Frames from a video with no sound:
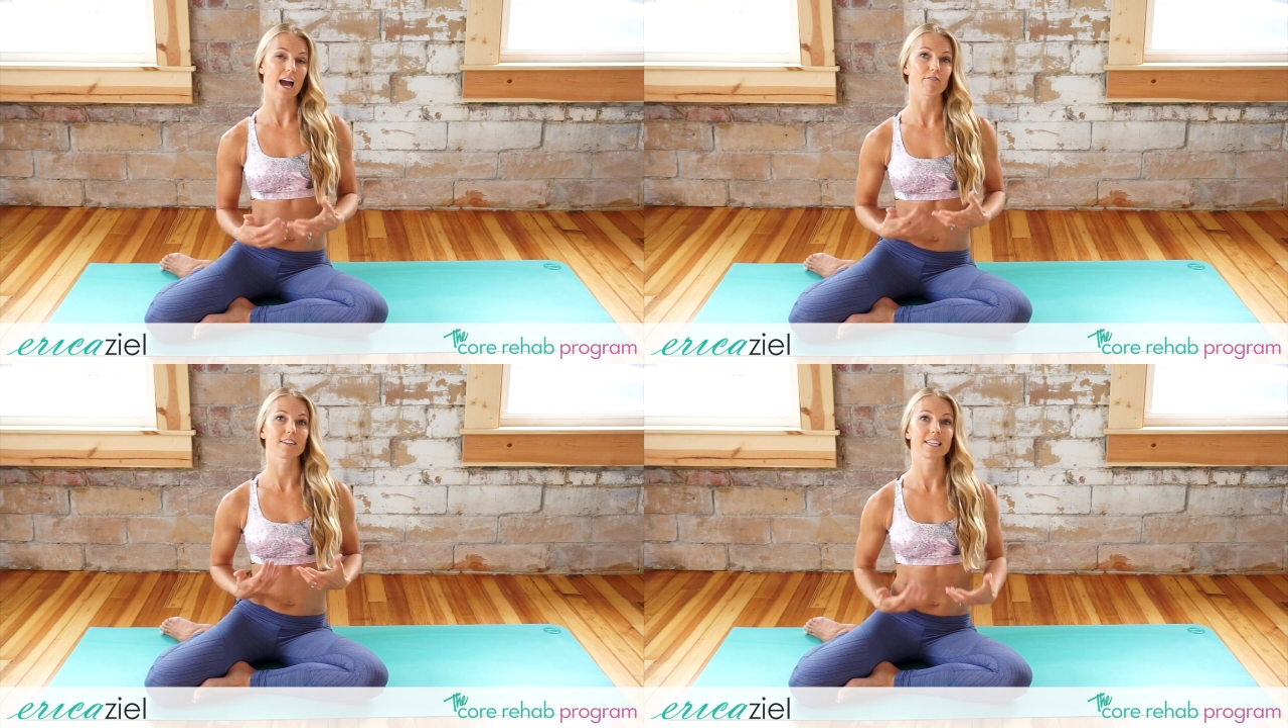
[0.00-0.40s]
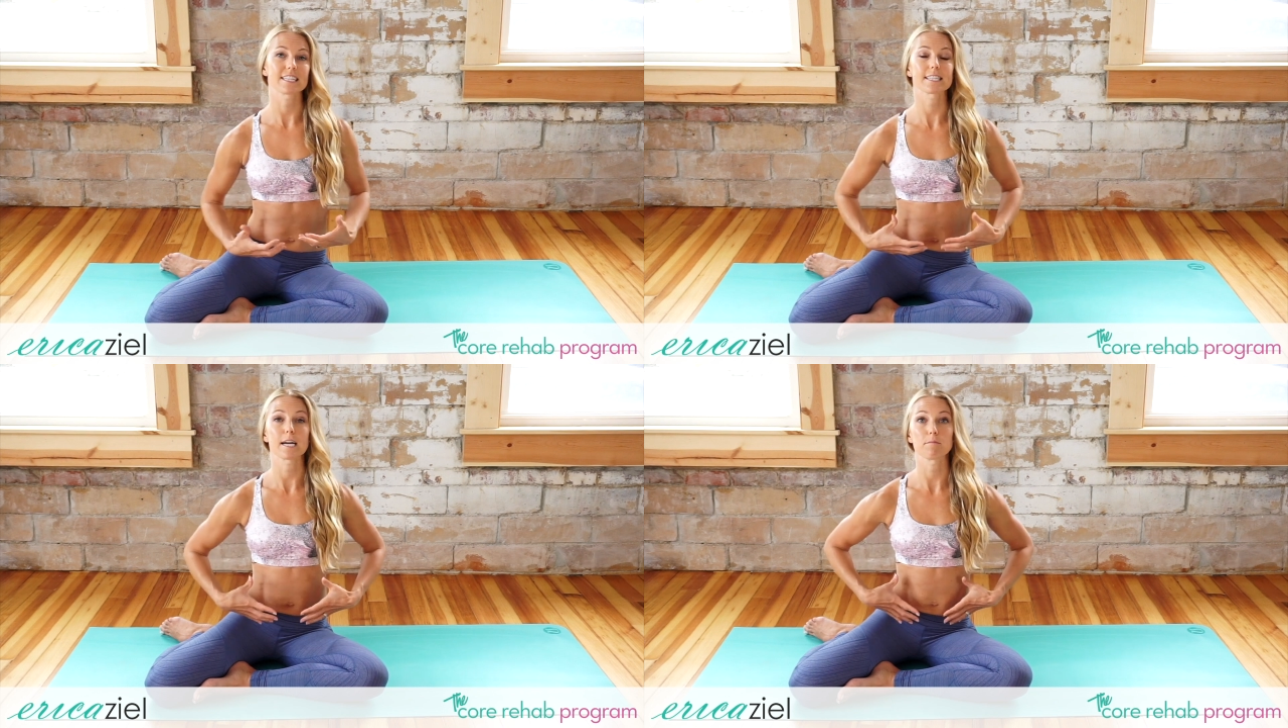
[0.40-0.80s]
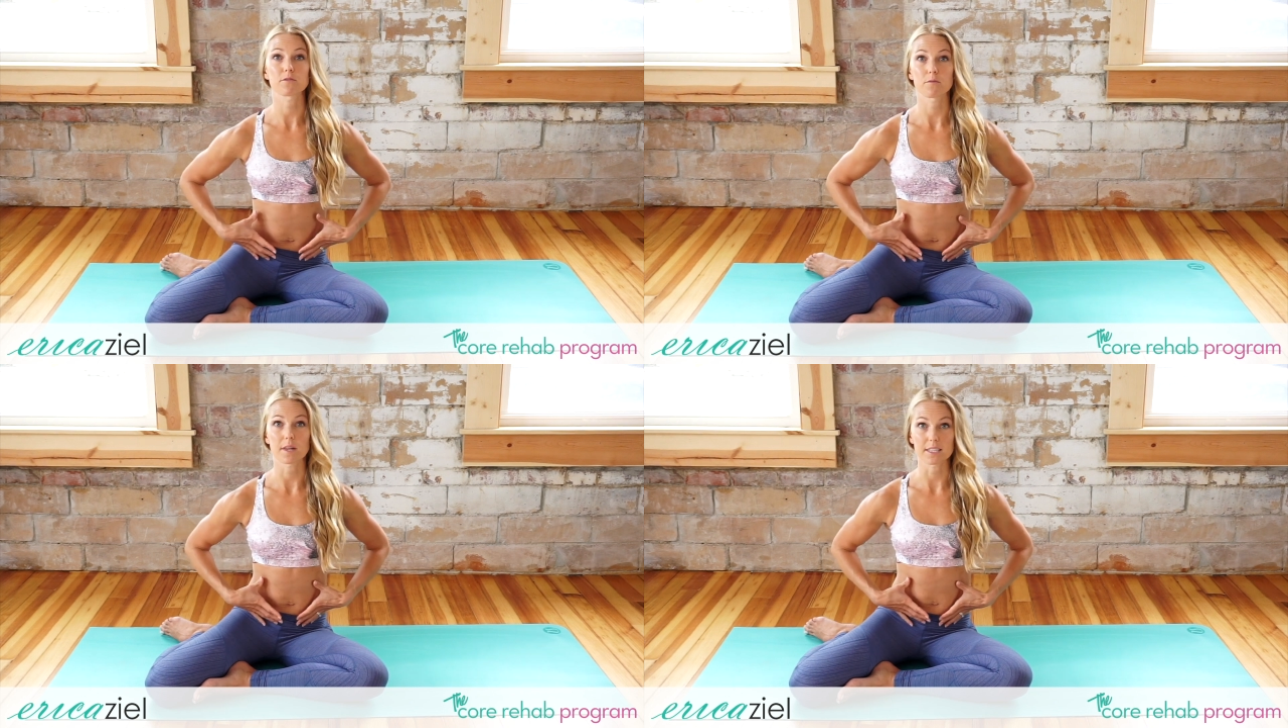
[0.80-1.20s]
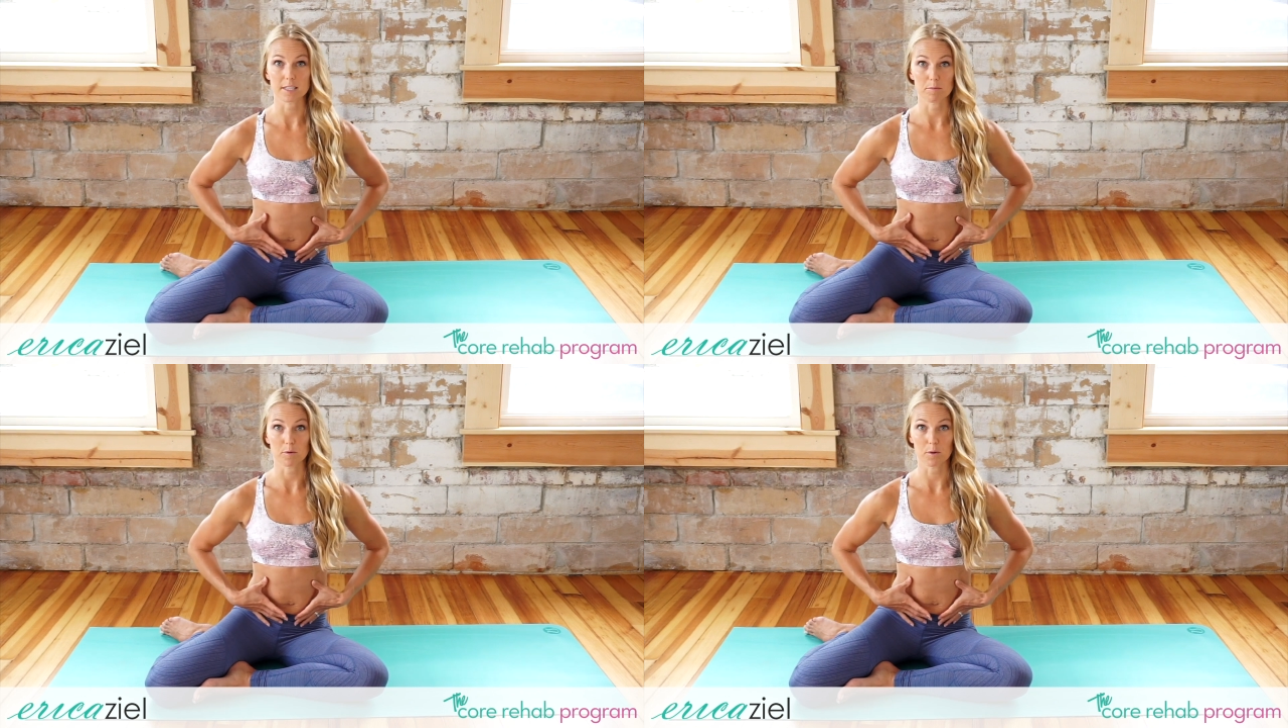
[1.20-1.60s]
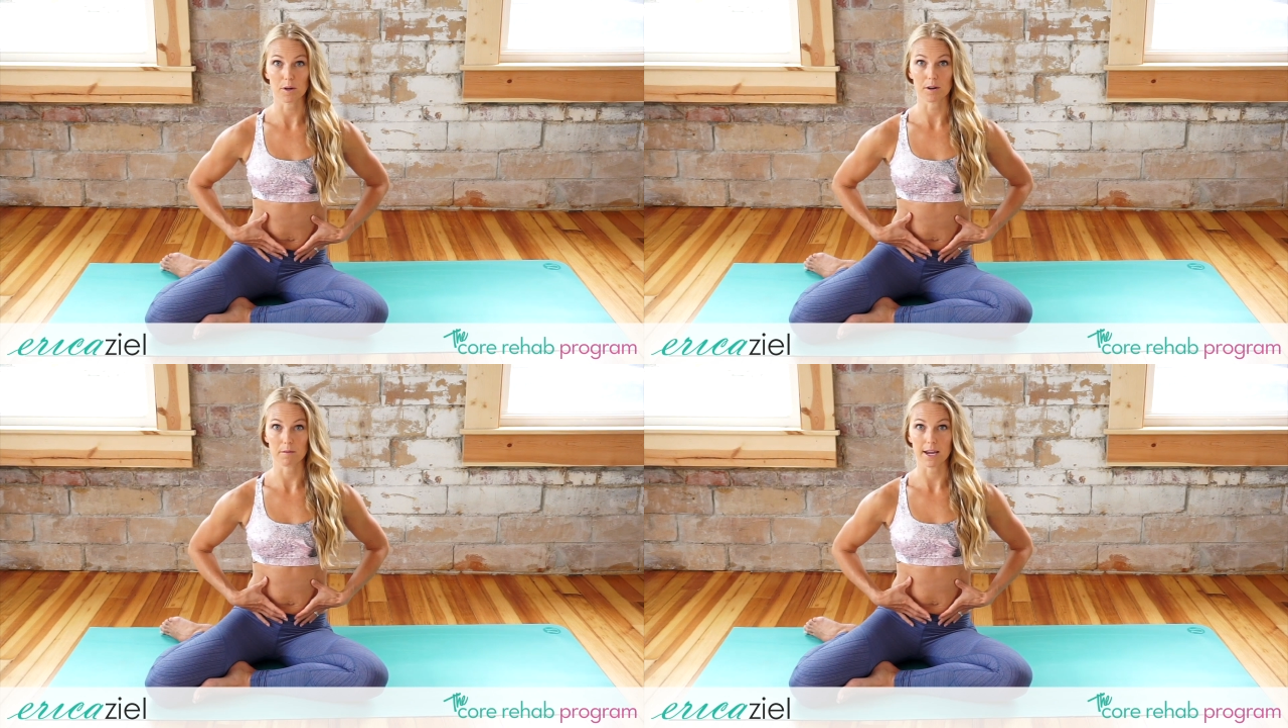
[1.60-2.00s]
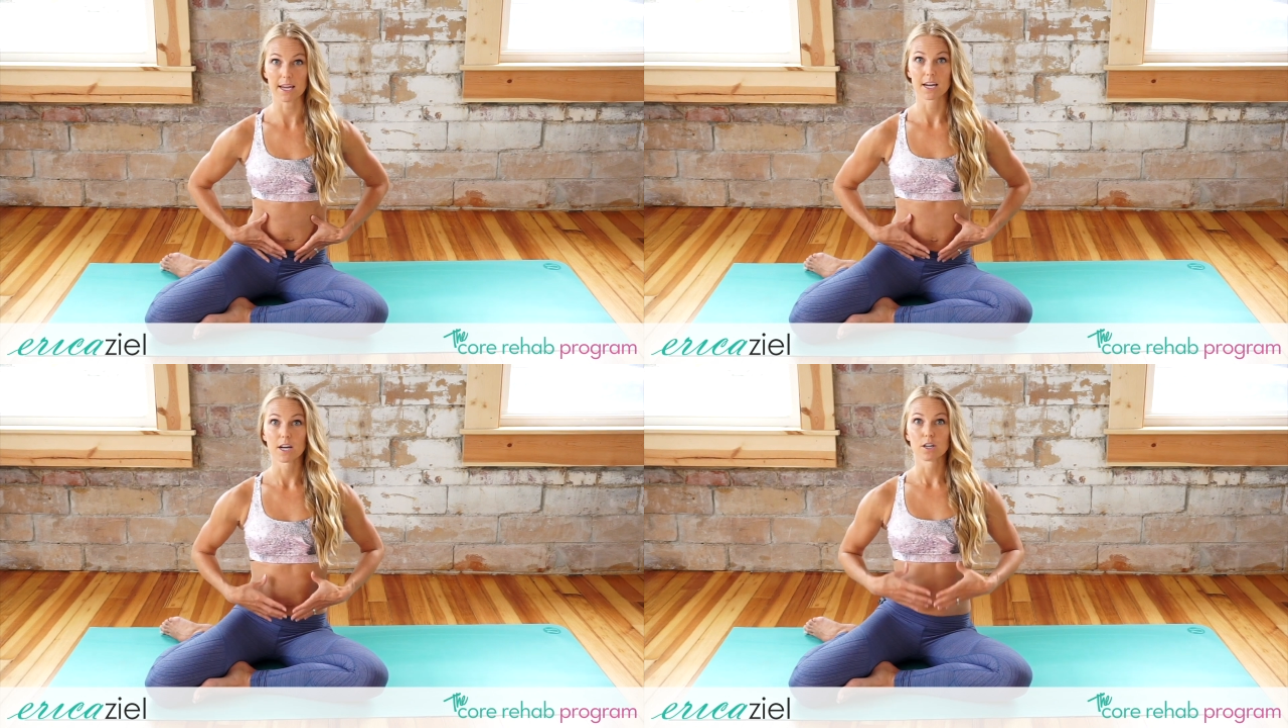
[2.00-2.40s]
everything stems from that deep core, right?